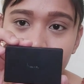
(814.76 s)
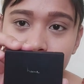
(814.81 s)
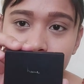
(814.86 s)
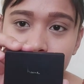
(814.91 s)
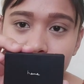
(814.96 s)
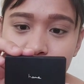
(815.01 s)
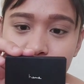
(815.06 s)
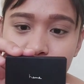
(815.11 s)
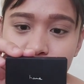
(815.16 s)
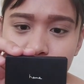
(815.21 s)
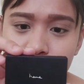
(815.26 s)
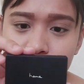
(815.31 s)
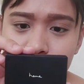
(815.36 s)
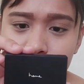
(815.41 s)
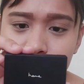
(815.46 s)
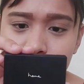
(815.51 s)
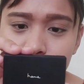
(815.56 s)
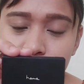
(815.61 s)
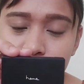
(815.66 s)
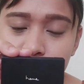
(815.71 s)

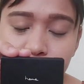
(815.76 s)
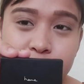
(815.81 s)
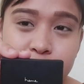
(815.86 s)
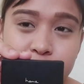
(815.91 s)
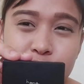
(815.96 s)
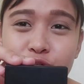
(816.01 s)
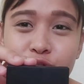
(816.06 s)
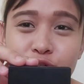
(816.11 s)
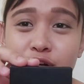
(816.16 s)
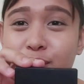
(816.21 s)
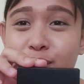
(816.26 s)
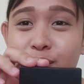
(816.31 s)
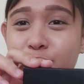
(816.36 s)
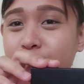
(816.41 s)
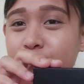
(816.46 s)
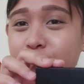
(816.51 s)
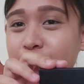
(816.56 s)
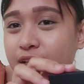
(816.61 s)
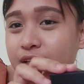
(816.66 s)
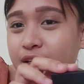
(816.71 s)
Heme. I'm not sure how to
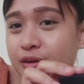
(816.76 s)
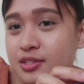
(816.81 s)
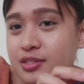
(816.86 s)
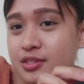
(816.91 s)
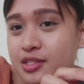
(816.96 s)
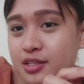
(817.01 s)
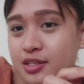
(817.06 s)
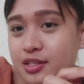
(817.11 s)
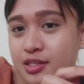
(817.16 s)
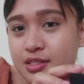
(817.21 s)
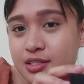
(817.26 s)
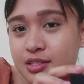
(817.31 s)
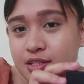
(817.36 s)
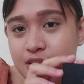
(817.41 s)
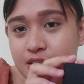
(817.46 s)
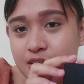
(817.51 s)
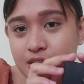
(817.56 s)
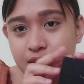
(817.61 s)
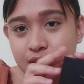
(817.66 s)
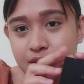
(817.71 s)
pronounce this. This
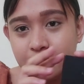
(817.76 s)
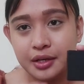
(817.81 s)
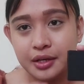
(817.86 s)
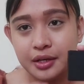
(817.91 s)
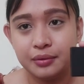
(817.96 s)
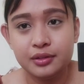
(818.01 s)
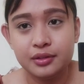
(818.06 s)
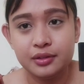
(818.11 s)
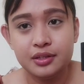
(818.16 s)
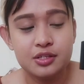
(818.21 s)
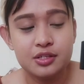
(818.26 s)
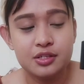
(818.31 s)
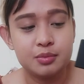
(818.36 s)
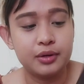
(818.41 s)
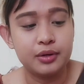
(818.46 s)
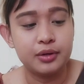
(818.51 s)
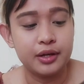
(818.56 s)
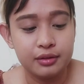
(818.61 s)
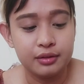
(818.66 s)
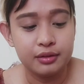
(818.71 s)
is a Taiwanese
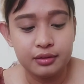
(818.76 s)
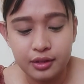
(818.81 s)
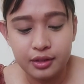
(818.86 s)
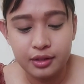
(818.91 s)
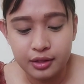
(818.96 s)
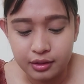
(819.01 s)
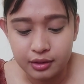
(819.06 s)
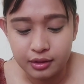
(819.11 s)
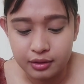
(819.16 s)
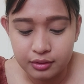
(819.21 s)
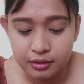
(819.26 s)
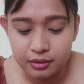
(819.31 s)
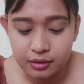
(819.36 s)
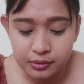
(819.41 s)
brand, and,